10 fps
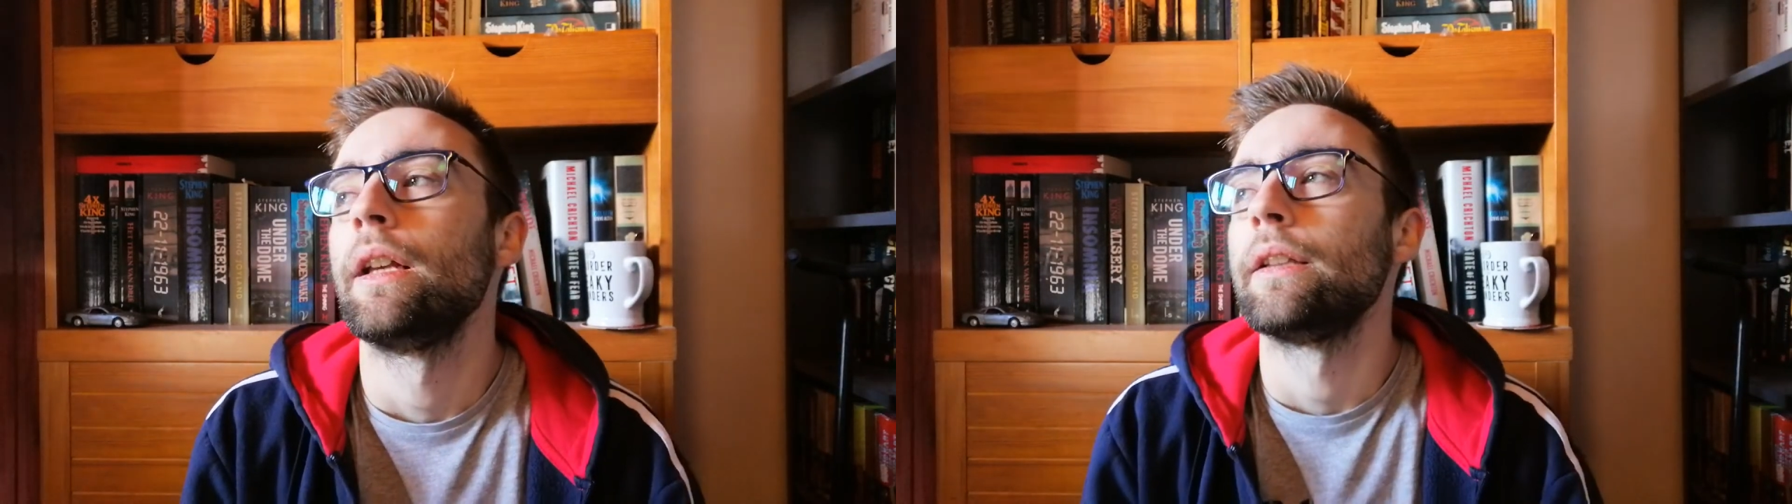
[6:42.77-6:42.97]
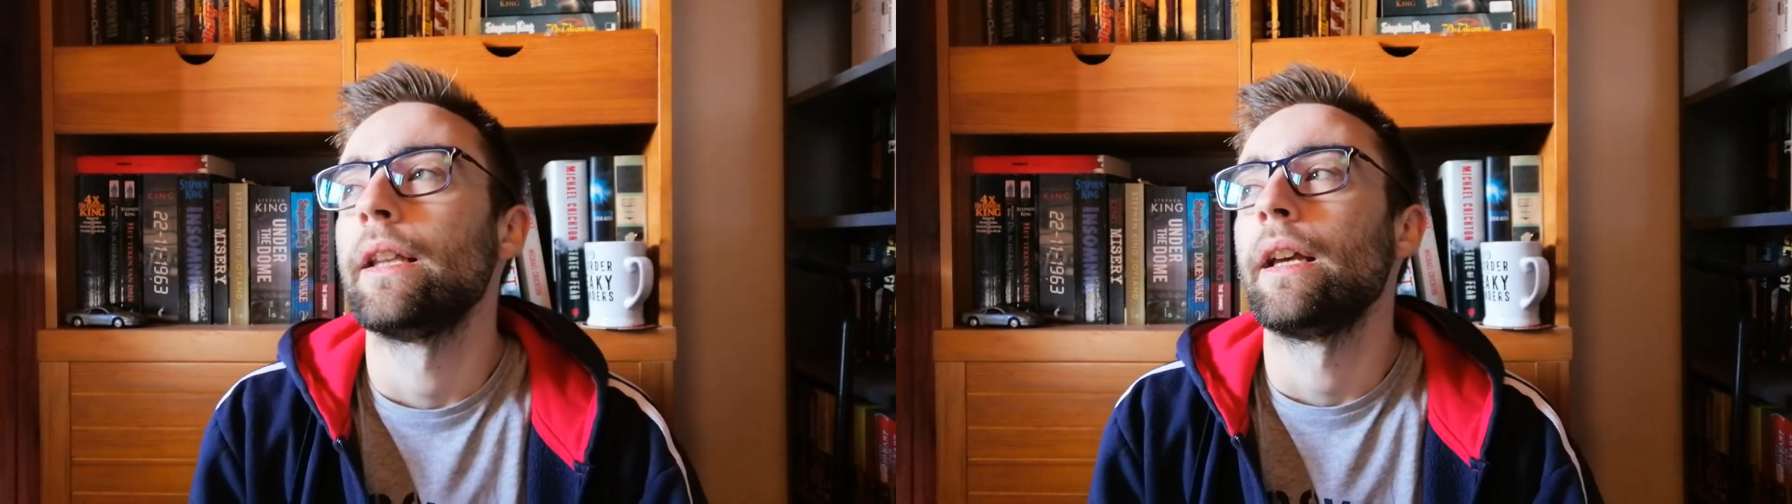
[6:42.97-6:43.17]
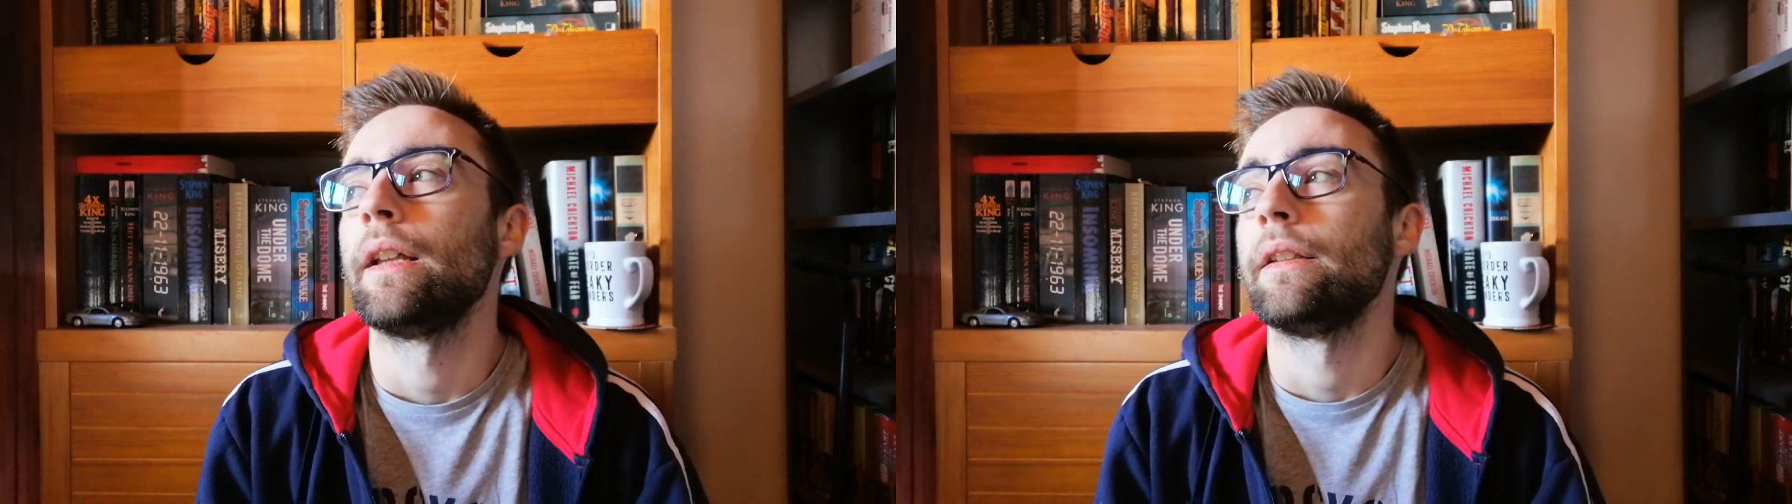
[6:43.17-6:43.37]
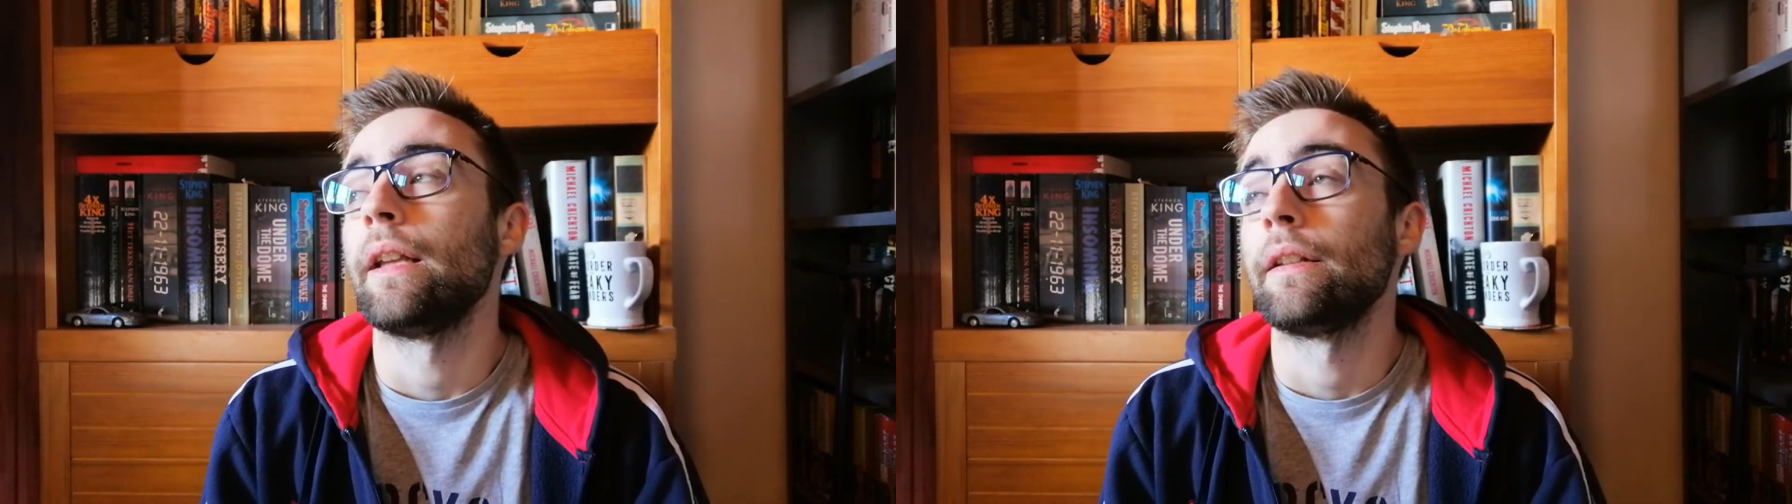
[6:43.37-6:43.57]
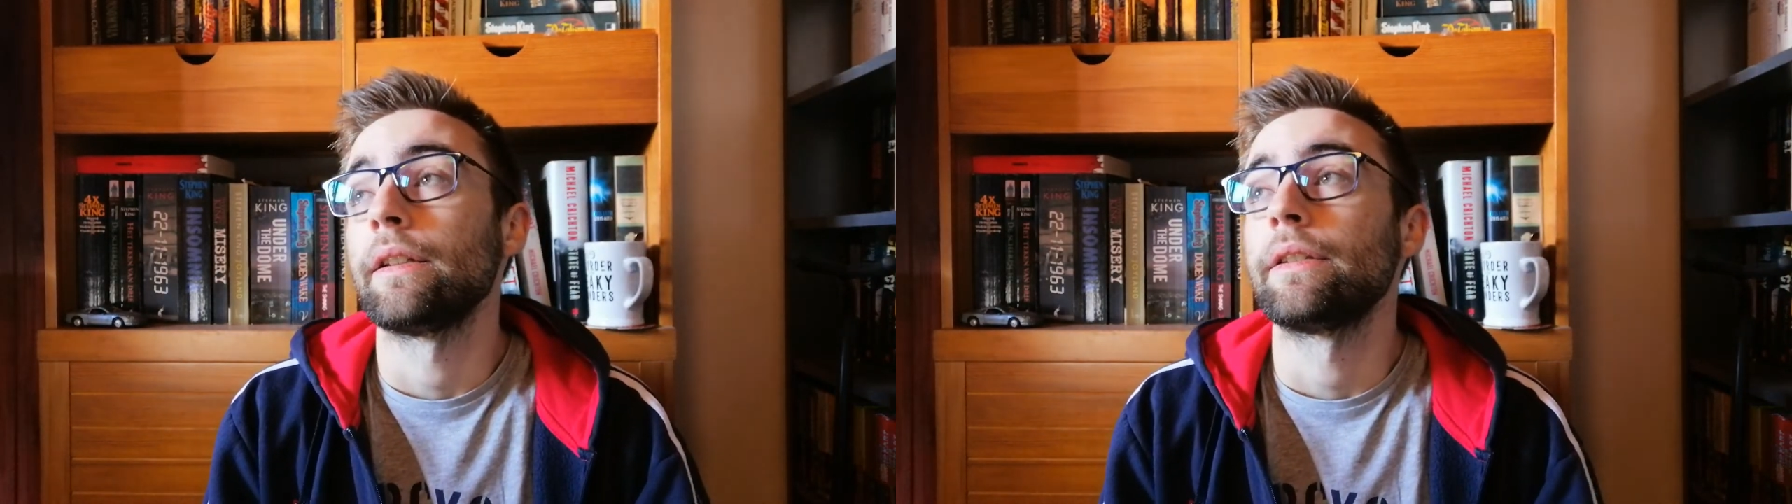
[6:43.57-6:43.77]
then
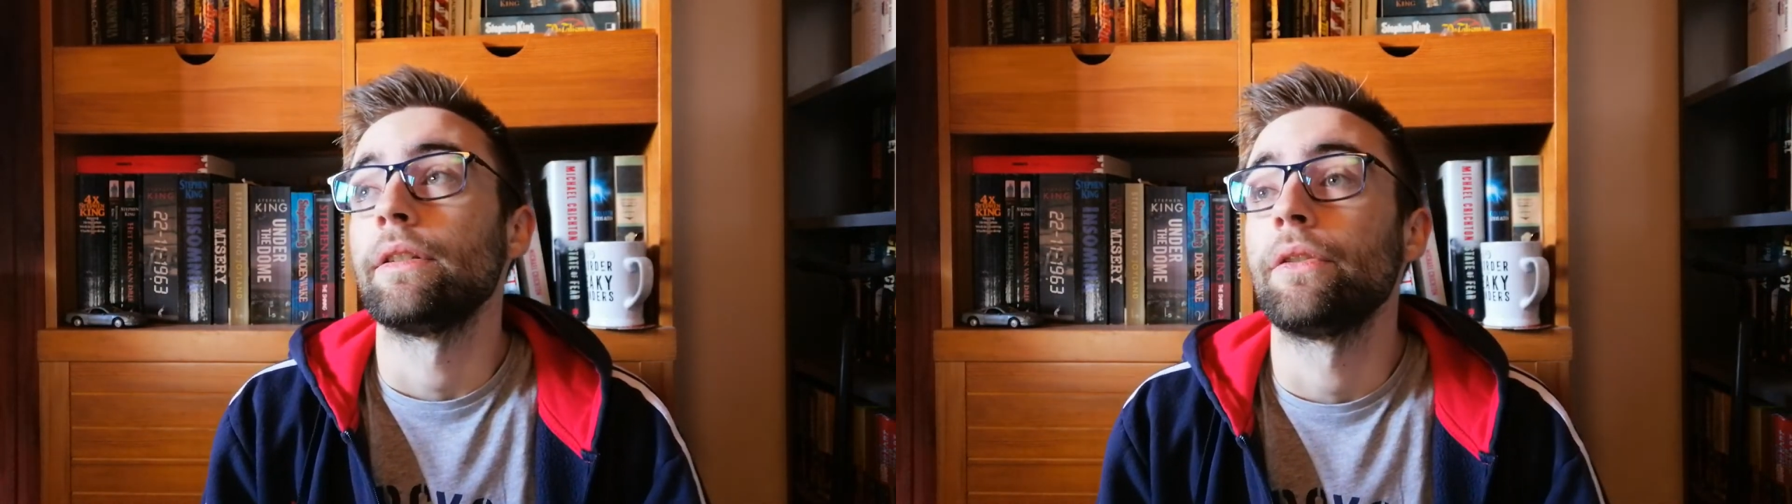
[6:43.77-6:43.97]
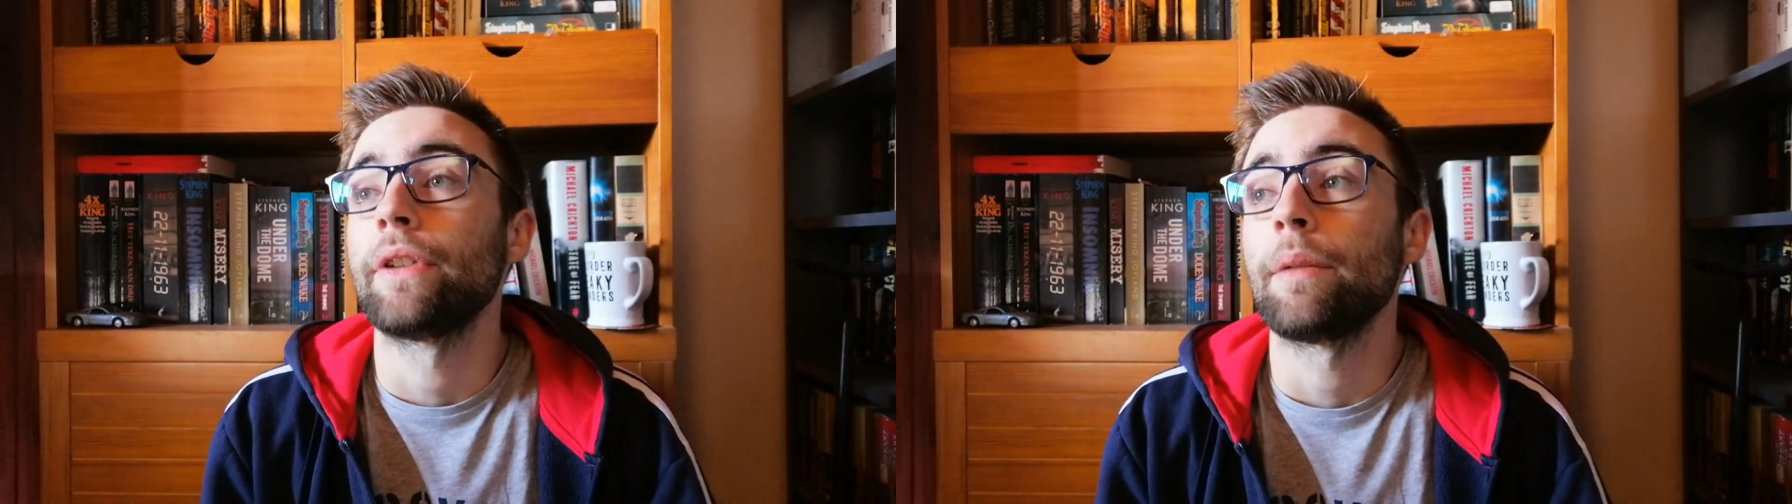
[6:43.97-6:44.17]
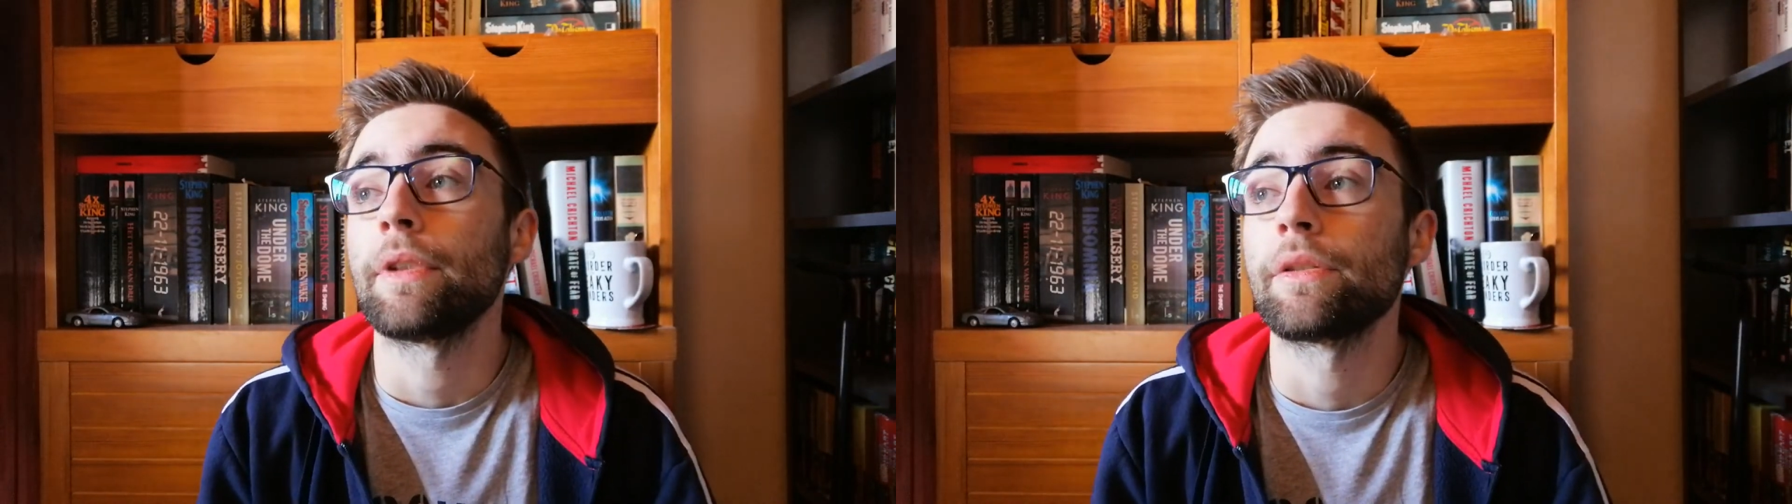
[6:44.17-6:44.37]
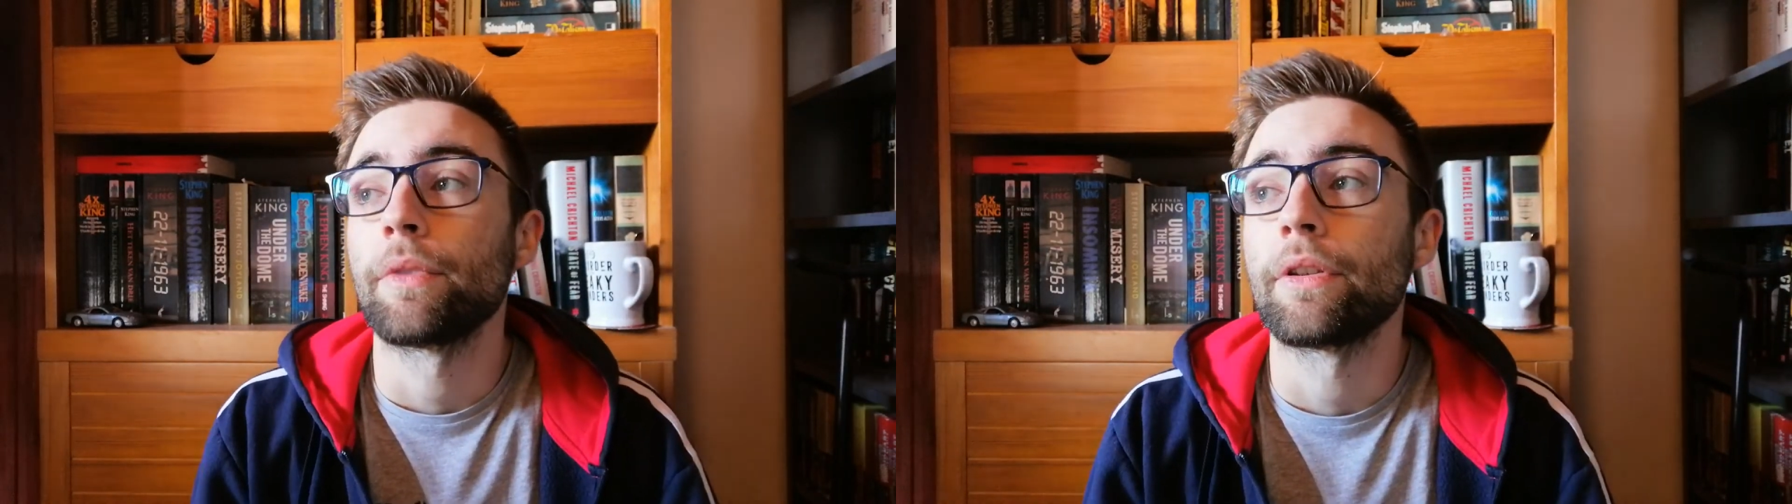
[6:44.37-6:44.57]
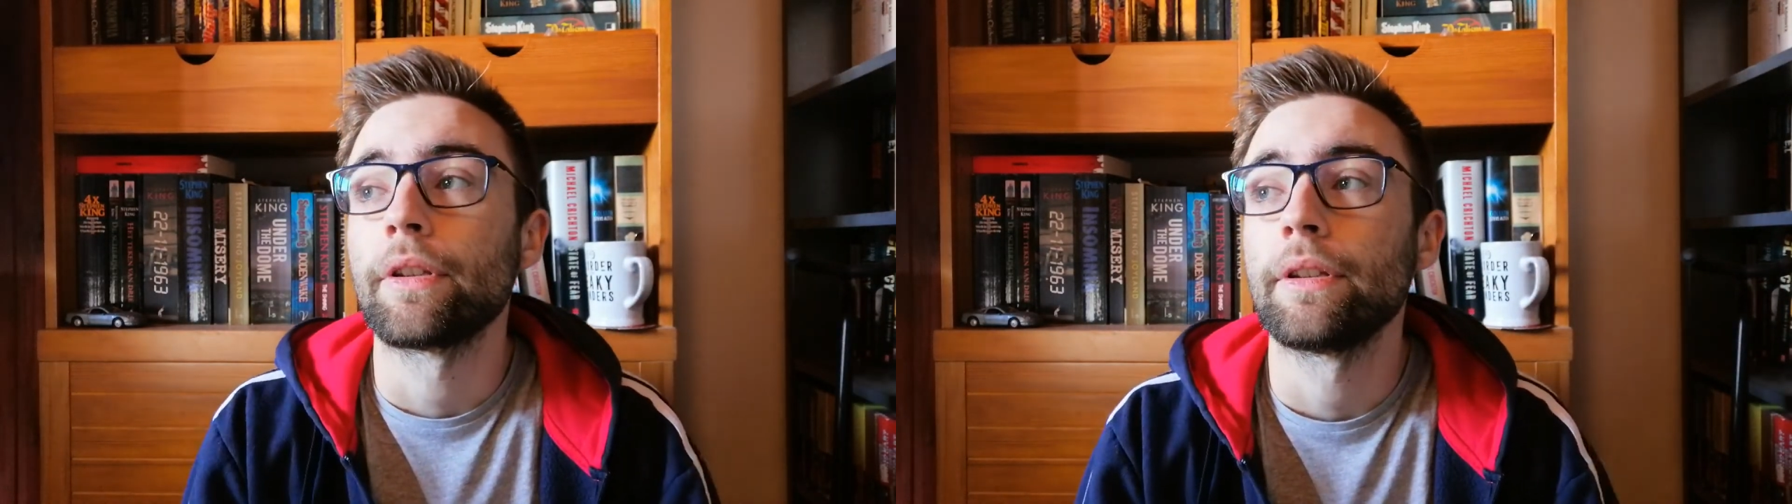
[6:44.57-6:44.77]
and I still have time this
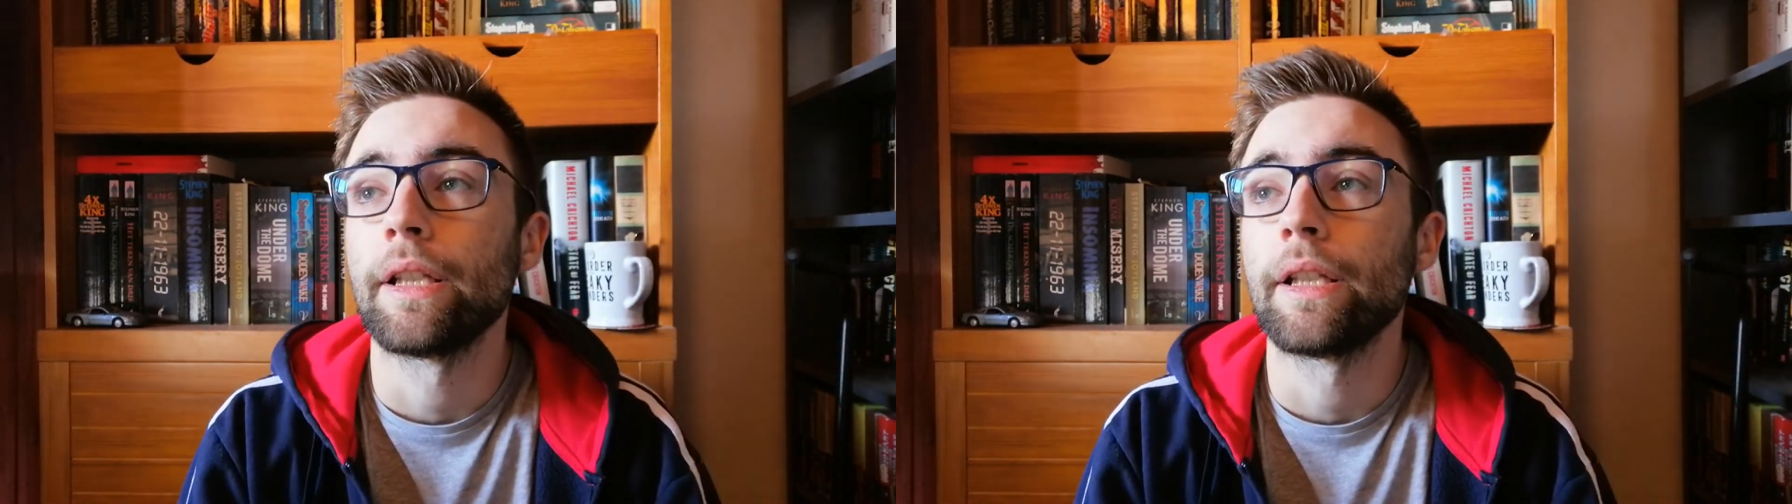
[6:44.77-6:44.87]
month,